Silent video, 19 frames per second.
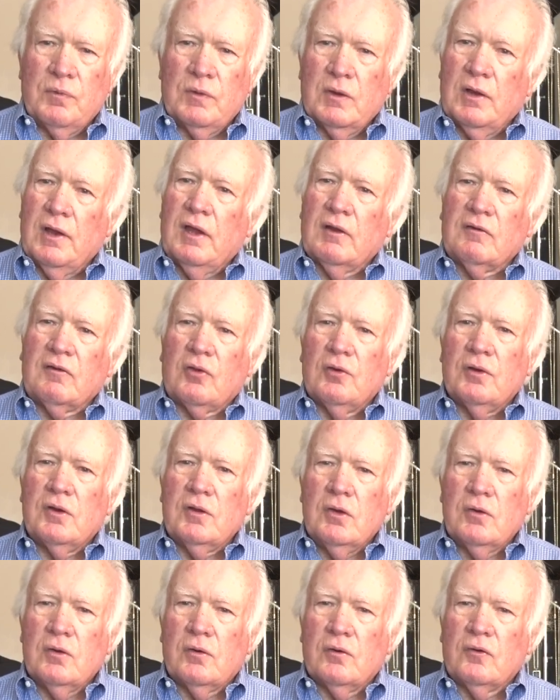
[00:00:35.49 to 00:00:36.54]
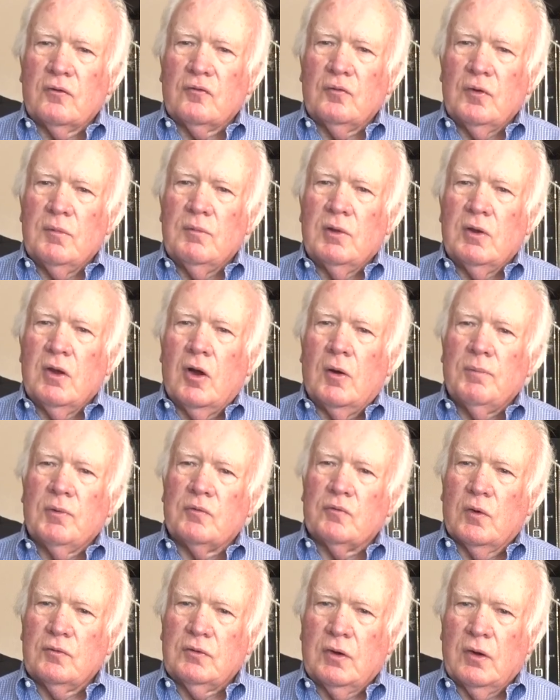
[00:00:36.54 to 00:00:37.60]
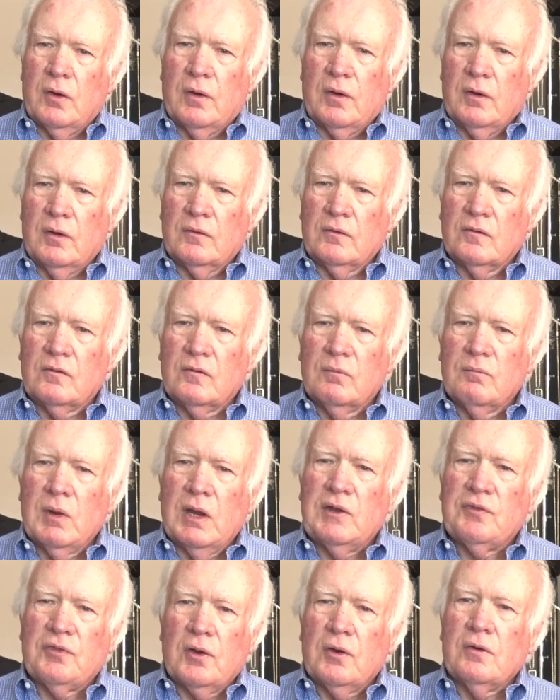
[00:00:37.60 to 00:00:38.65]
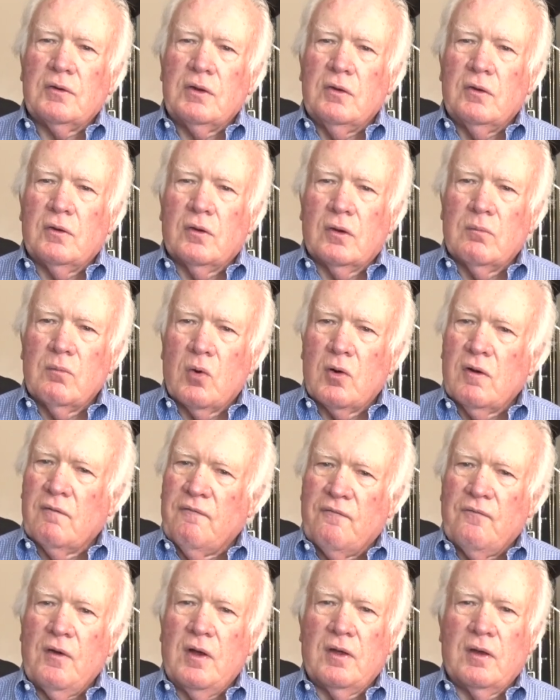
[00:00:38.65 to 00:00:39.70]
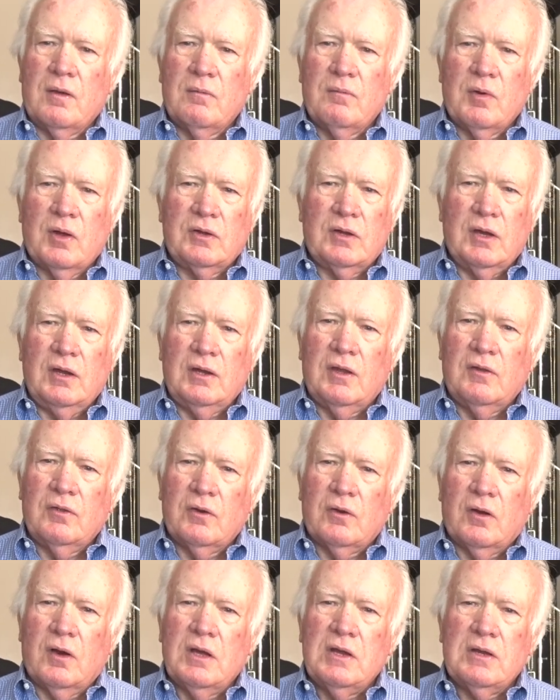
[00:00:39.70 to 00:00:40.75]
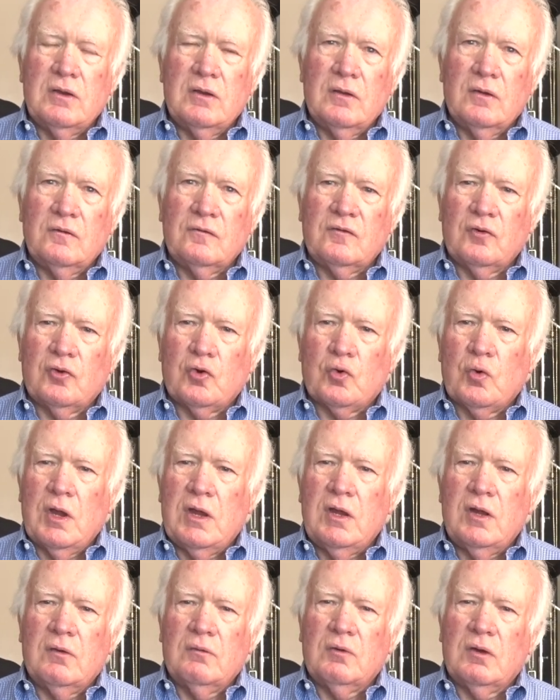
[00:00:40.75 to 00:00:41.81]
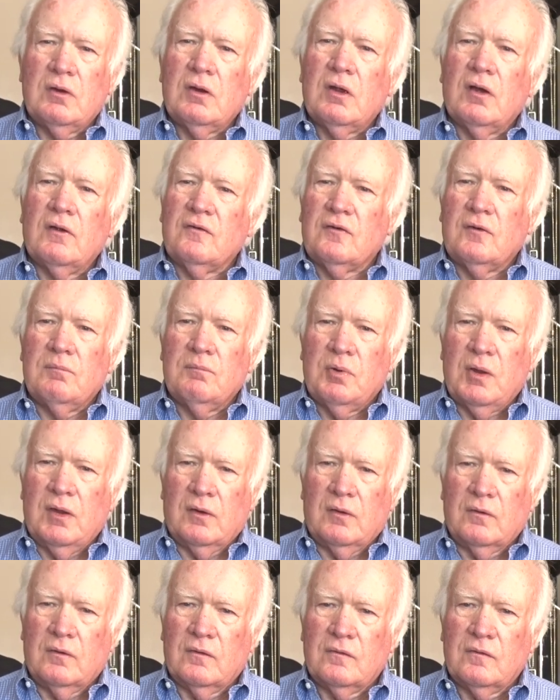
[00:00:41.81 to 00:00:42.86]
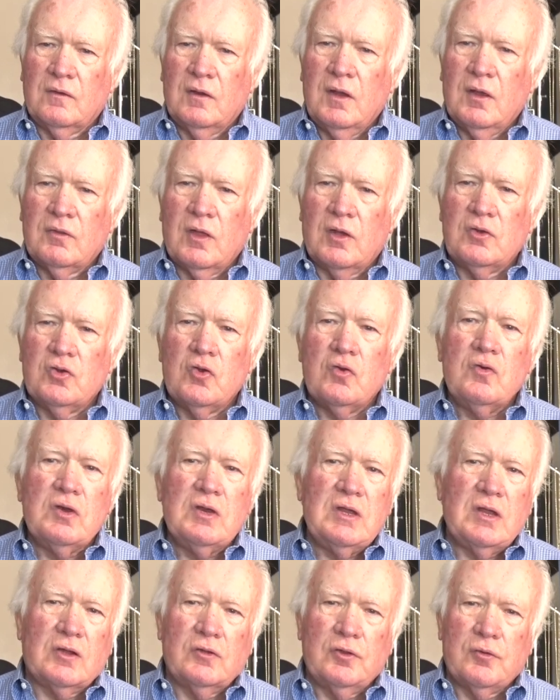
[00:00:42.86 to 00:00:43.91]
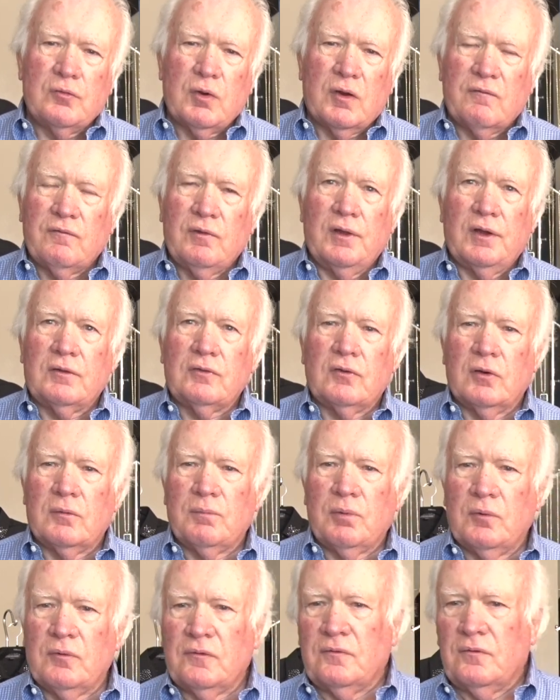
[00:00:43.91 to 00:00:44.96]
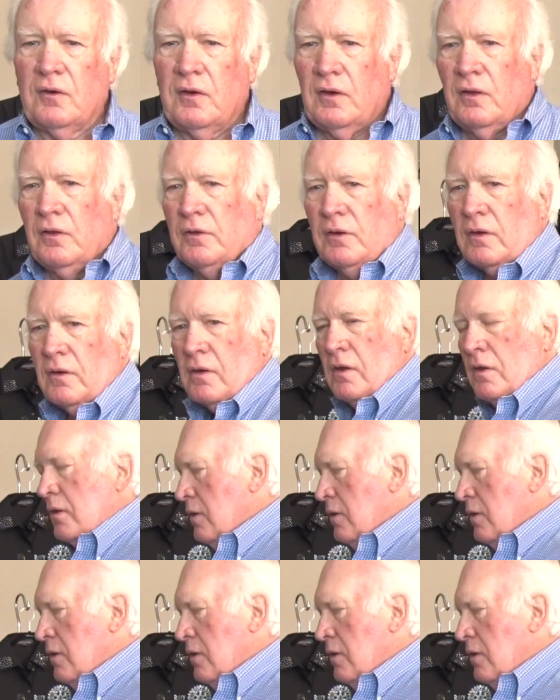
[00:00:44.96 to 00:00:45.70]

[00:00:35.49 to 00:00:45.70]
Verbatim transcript: The last 30 years, we've been helping Rotarians make their year more fun by taking their ideas and creating custom pins that uniquely reflect their personality.